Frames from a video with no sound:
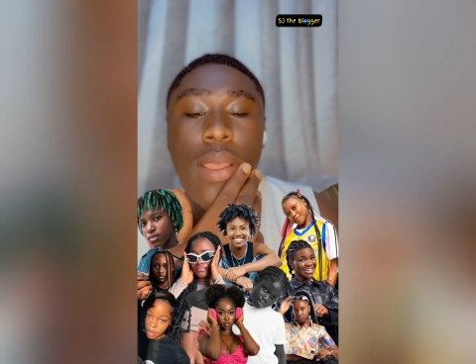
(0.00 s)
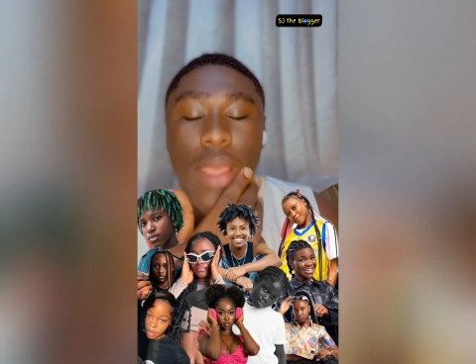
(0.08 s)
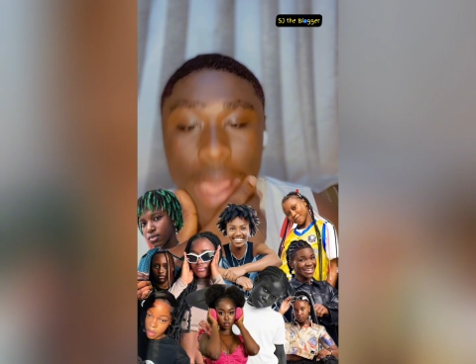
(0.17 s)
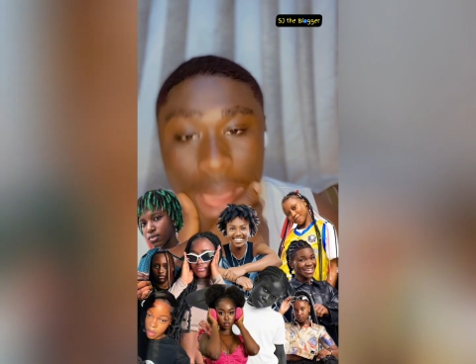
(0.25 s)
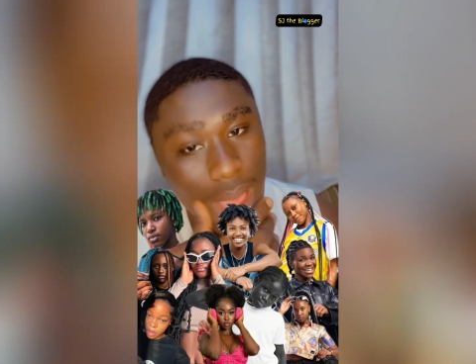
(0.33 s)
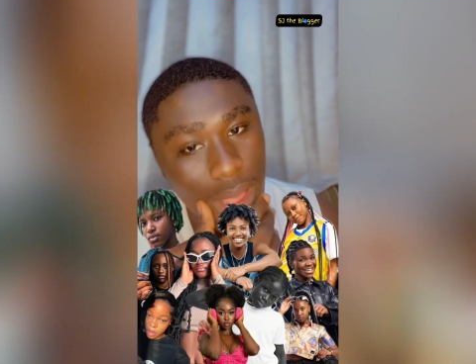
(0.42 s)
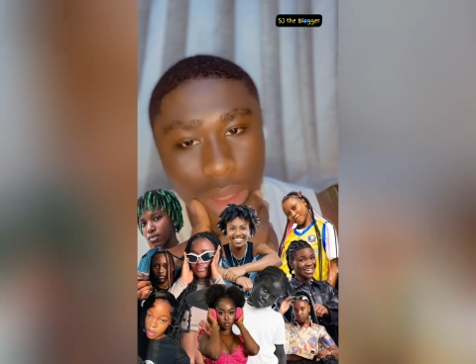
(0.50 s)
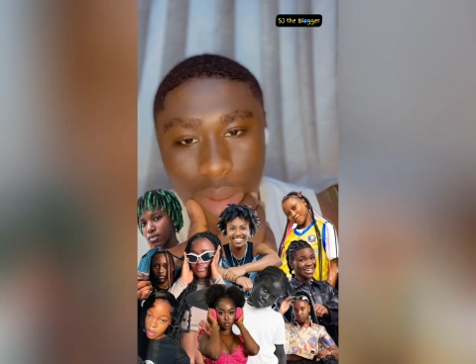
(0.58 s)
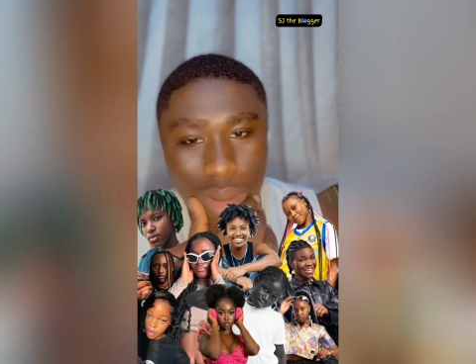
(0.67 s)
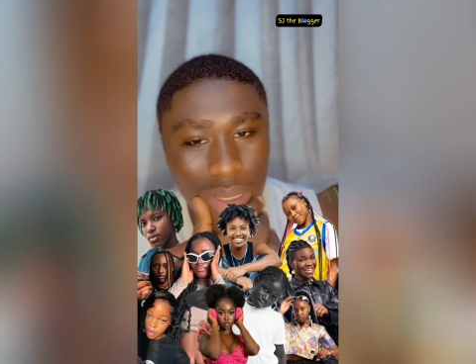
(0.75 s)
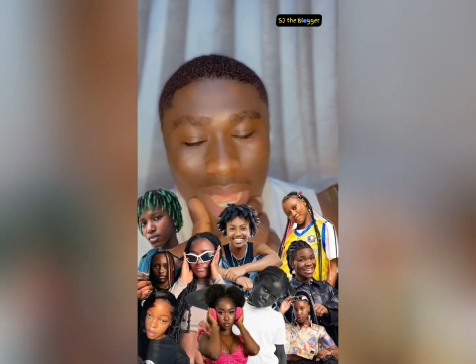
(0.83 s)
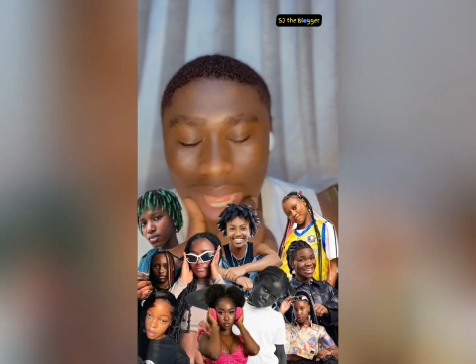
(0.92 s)
Yeah,
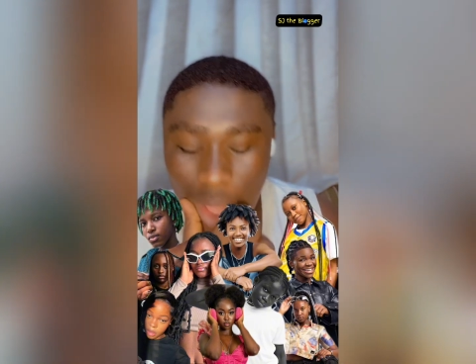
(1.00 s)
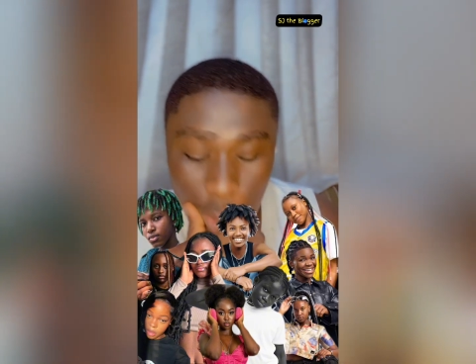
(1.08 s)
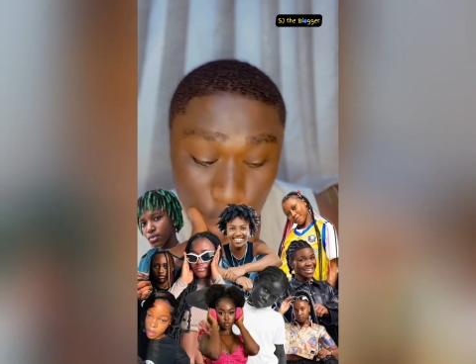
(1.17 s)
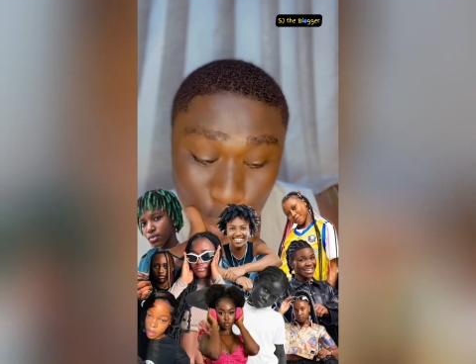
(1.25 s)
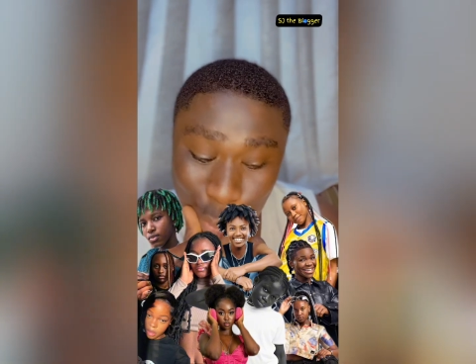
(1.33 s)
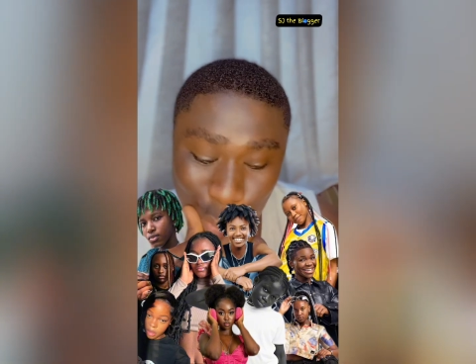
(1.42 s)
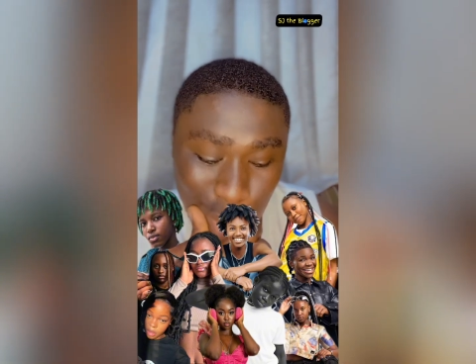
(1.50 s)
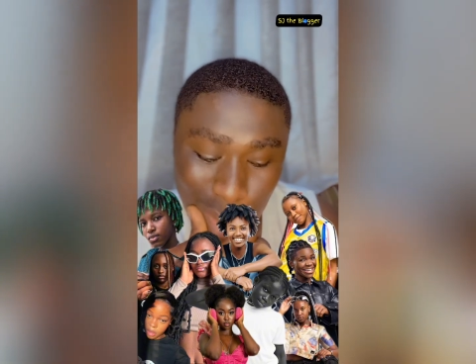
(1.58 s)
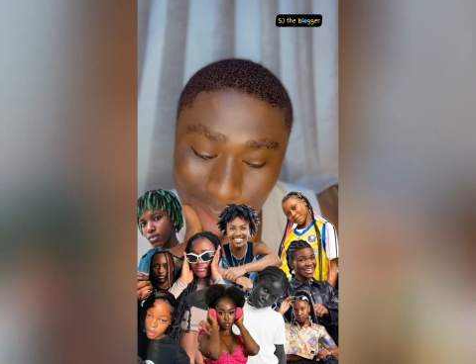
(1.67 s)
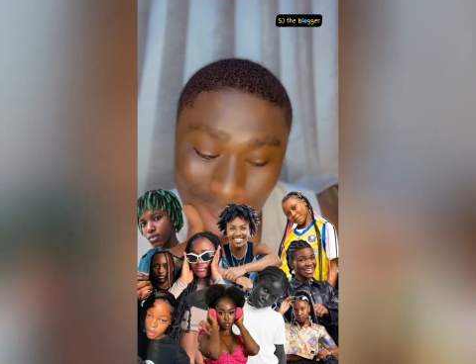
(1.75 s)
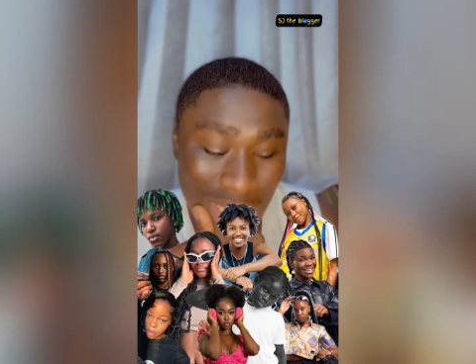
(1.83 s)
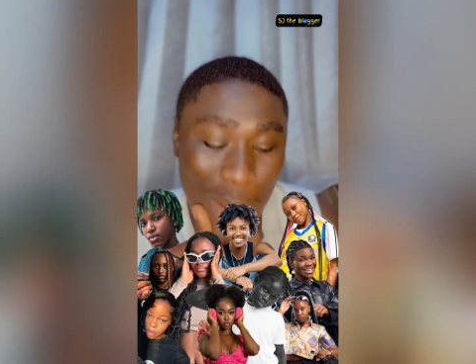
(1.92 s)
that girl too.
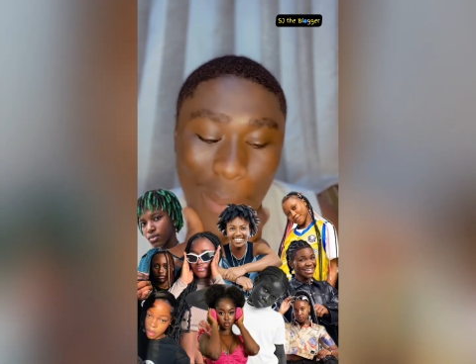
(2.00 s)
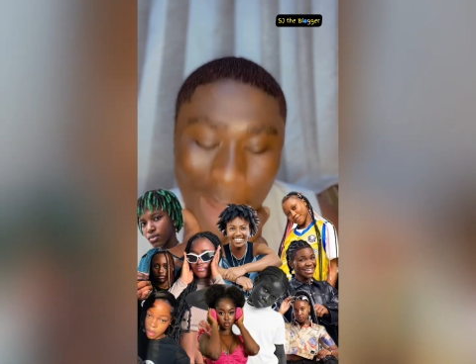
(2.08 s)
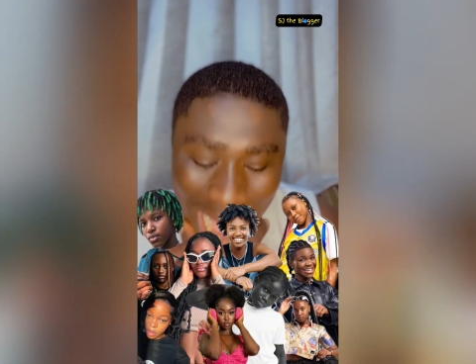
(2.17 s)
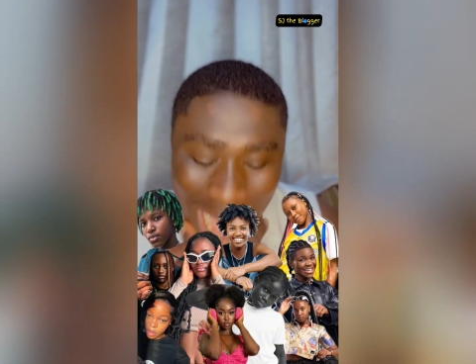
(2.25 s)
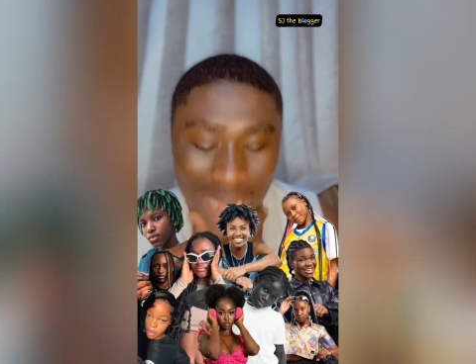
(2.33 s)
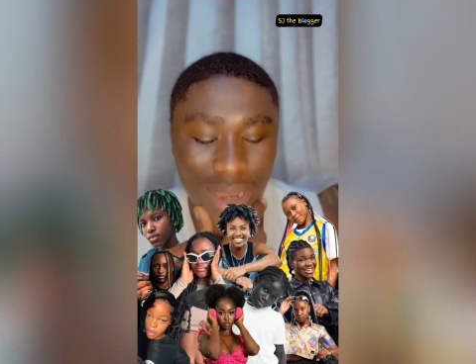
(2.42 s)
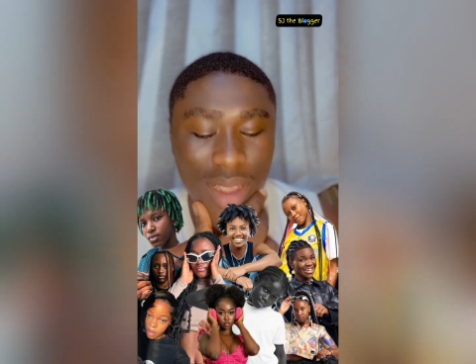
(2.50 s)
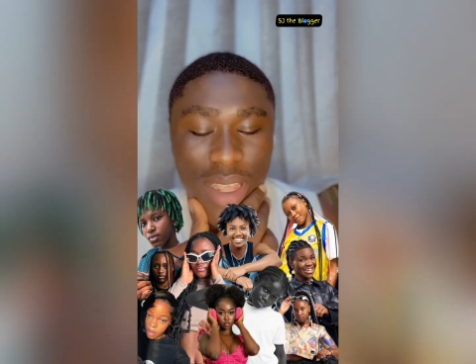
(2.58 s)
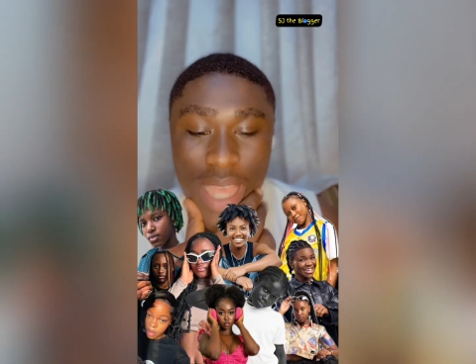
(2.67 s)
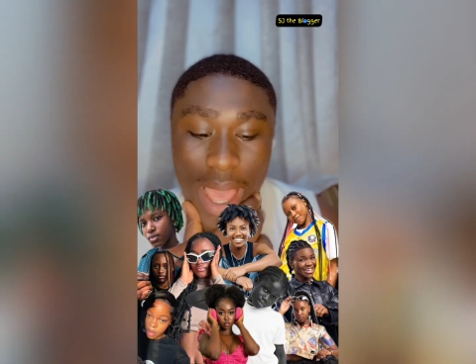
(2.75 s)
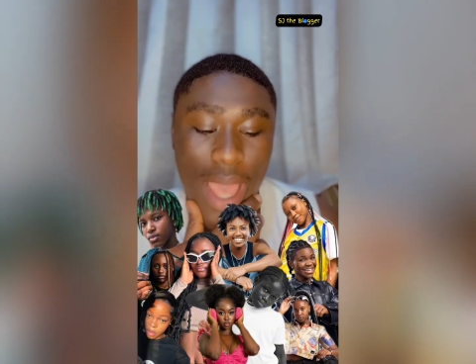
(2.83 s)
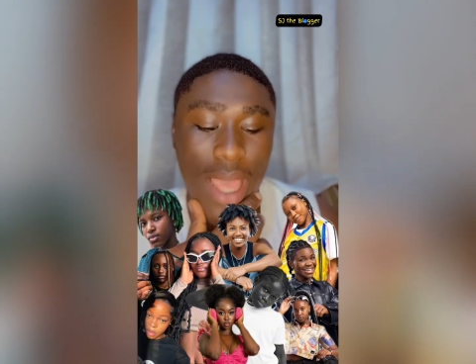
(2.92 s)
The man.
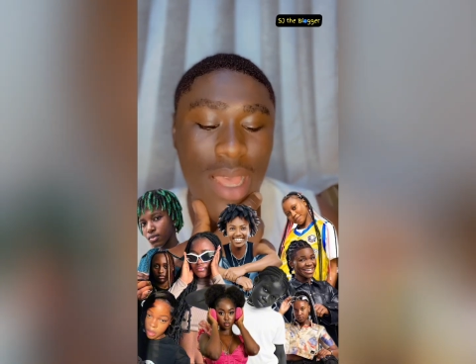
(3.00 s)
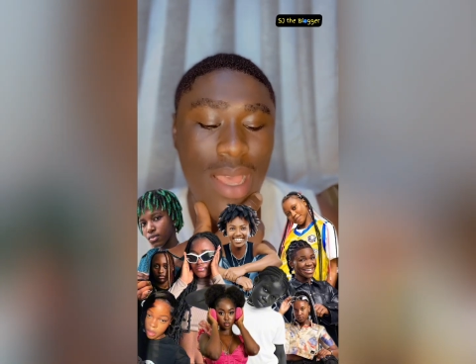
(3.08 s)
Yeah.